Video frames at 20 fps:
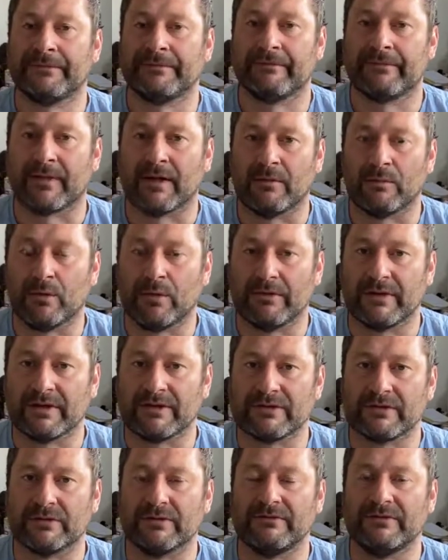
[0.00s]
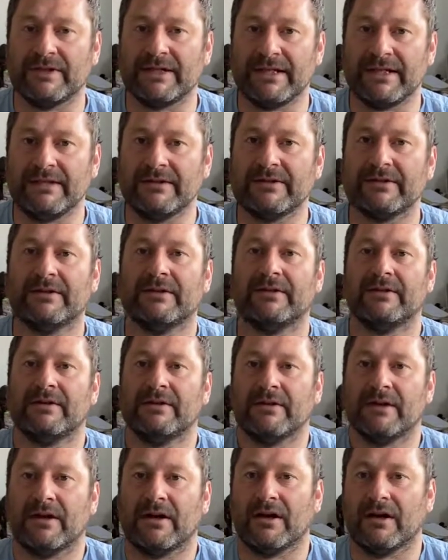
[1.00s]
and what they sort of need,
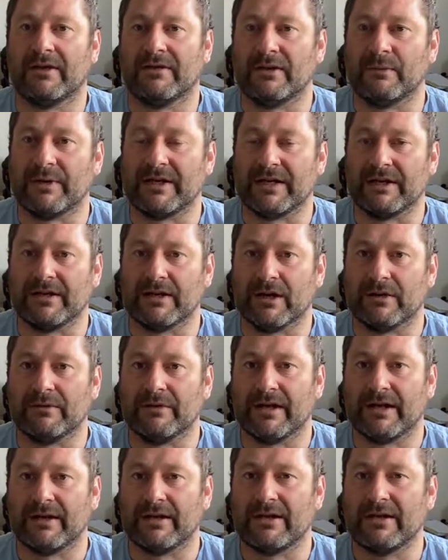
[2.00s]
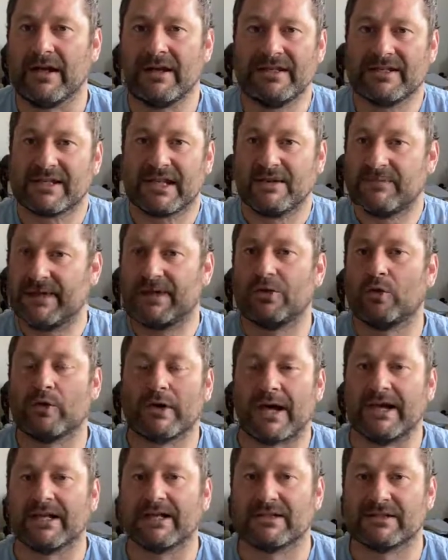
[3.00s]
and then we can go there. And it's going to be an
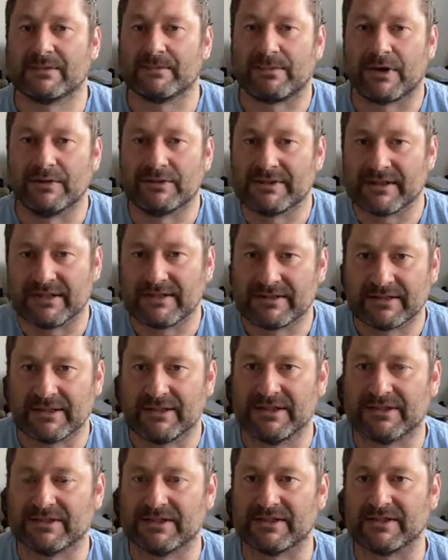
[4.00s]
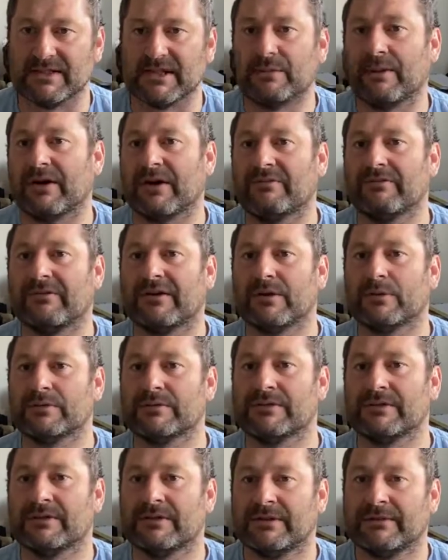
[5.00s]
organic process, so let's just see where it unfolds.
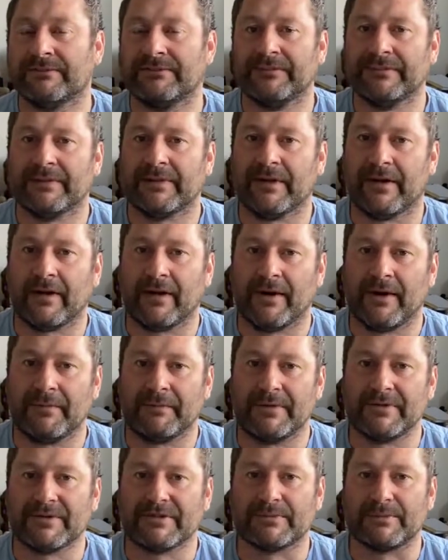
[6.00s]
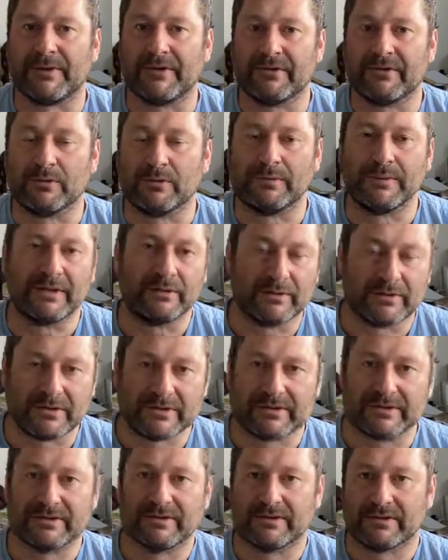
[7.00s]
And Spirit with us,
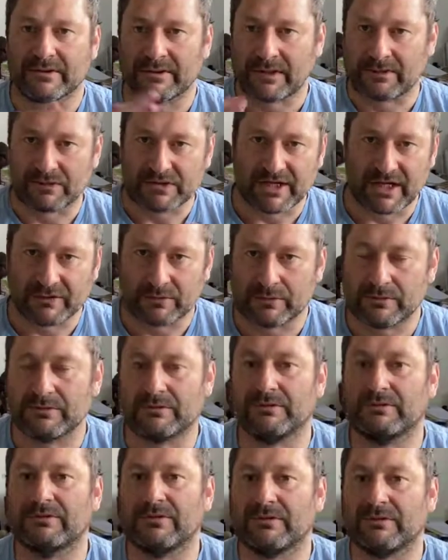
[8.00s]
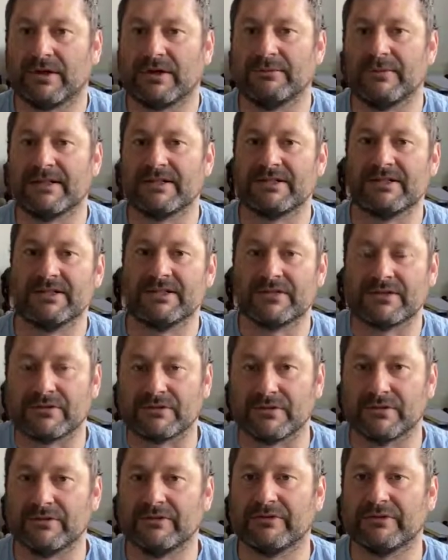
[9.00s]
and they'll channel the right messages through
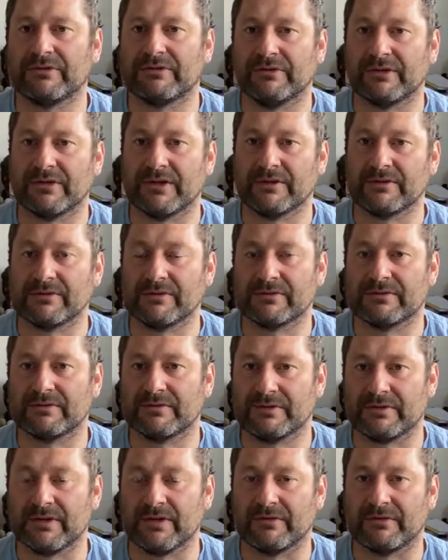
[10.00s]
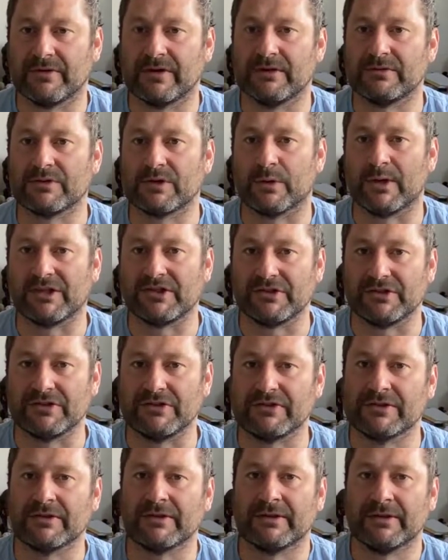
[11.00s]
for those
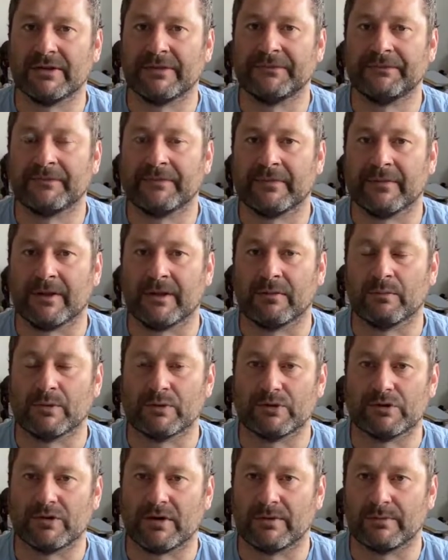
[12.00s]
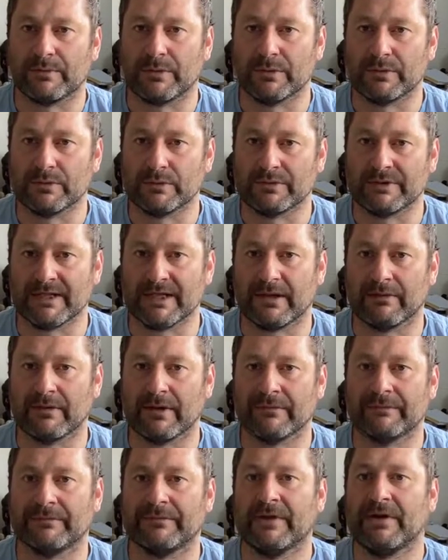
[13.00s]
questions, and we'll try and put it all together.
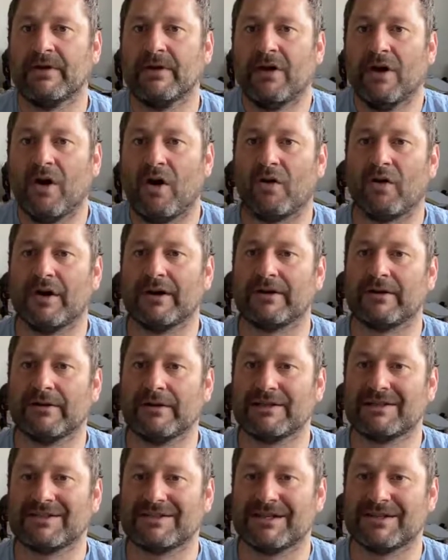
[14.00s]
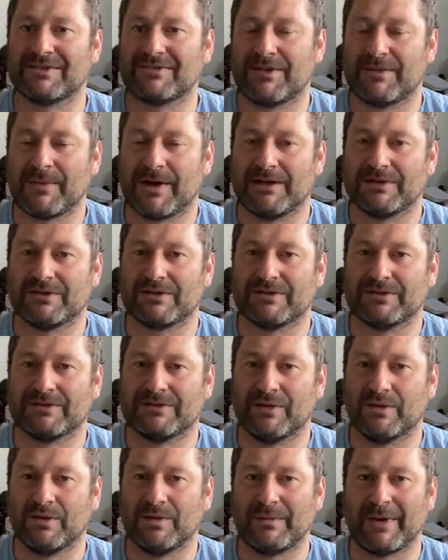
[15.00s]
All right, guys, thanks very much. All
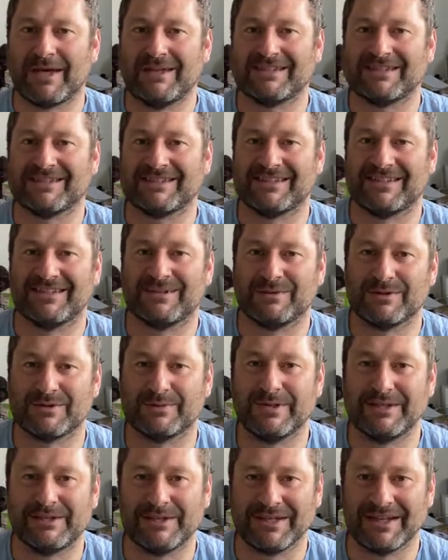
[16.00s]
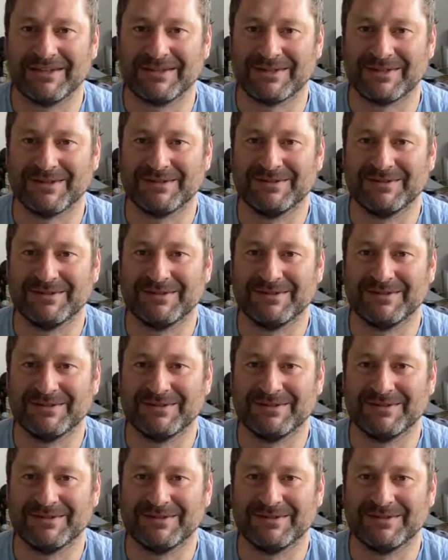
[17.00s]
the best, and I'll speak to you again soon.